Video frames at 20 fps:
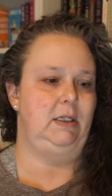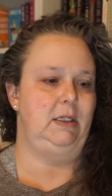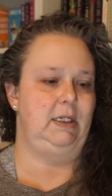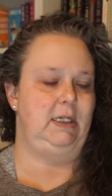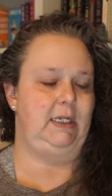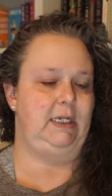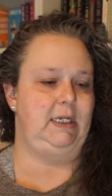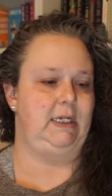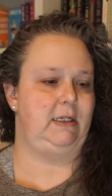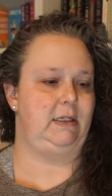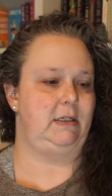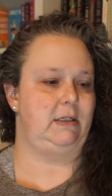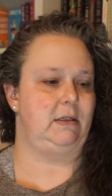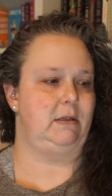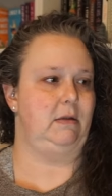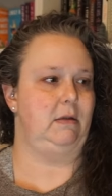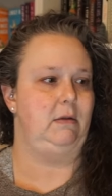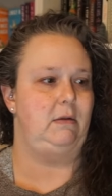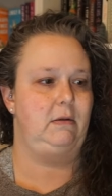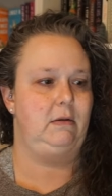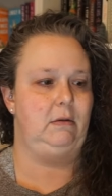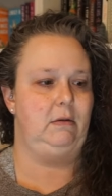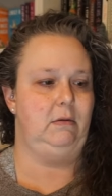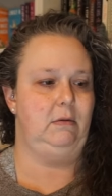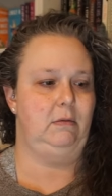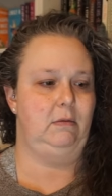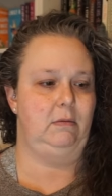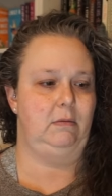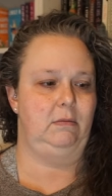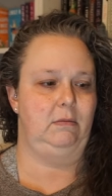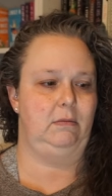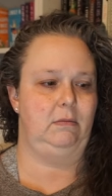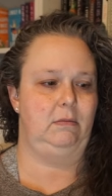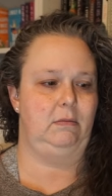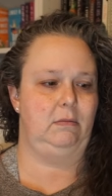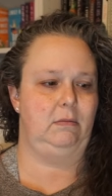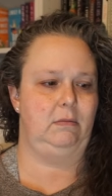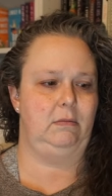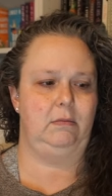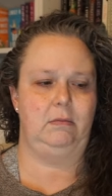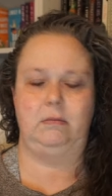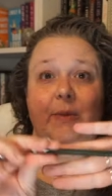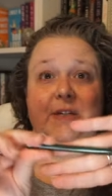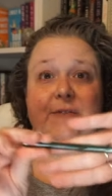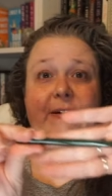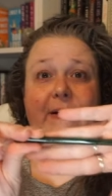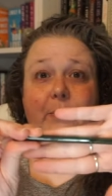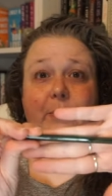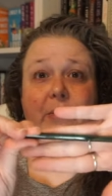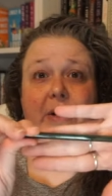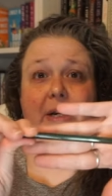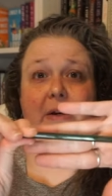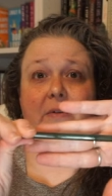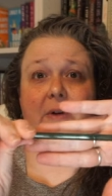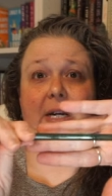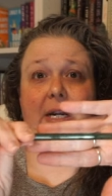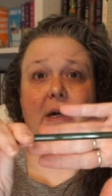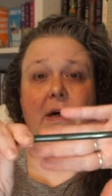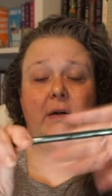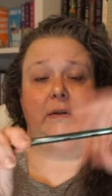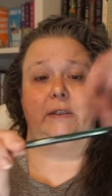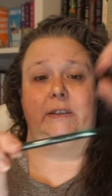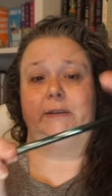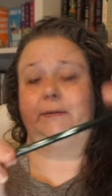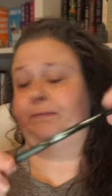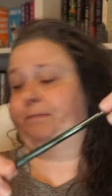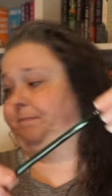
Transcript: It is. It's a very pretty green color.